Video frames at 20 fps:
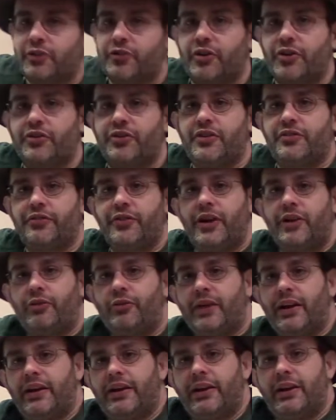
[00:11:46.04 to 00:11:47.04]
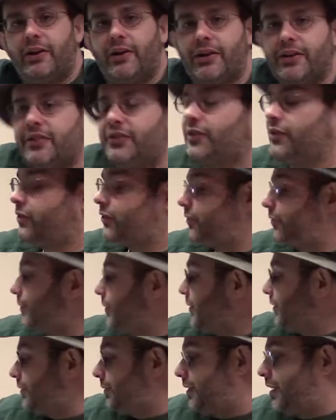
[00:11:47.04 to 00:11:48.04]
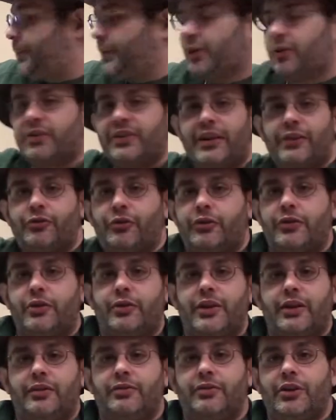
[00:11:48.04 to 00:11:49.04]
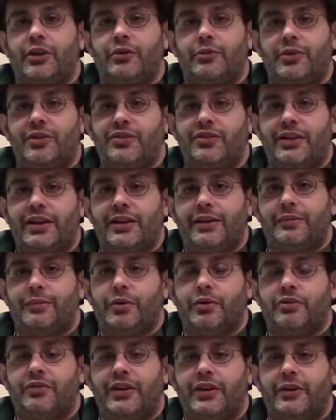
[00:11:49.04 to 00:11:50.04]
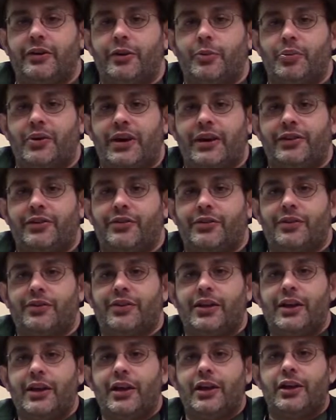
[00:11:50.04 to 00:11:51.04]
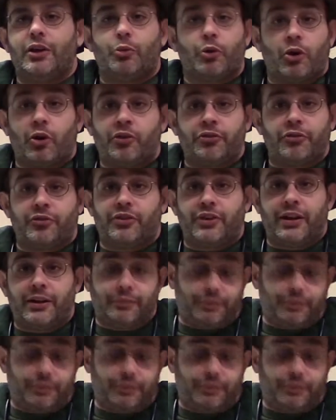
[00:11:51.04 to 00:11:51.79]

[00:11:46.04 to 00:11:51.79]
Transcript: our trusty friend right here, and this is typical dental unit. You would see it in most veterinary practices. You would also see